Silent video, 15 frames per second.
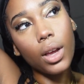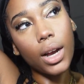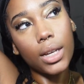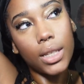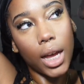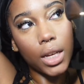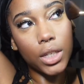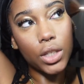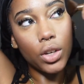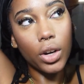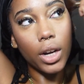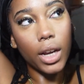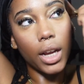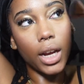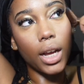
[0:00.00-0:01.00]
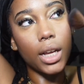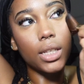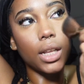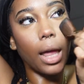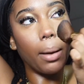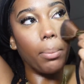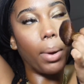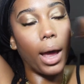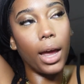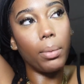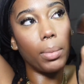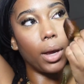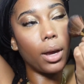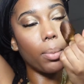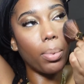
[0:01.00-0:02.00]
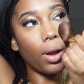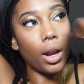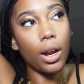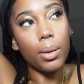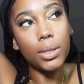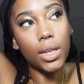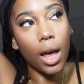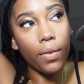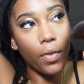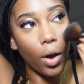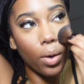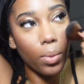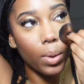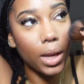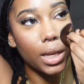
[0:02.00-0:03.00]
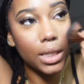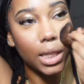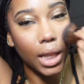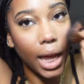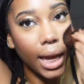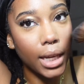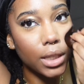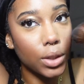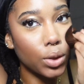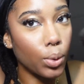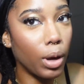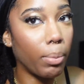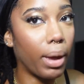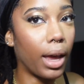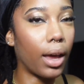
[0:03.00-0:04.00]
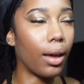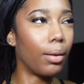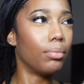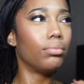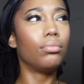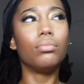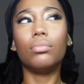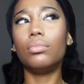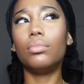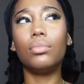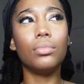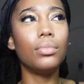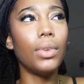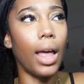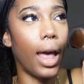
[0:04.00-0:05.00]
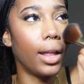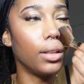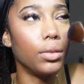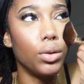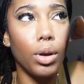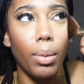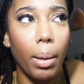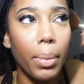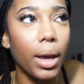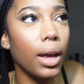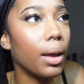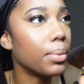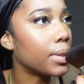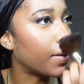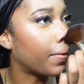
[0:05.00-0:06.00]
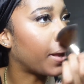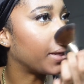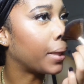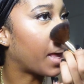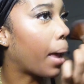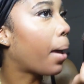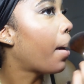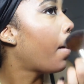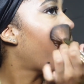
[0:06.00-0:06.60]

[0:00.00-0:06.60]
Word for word: Because I just started getting into like buying makeup products. I've always liked doing makeup doing my makeup, stuff like that.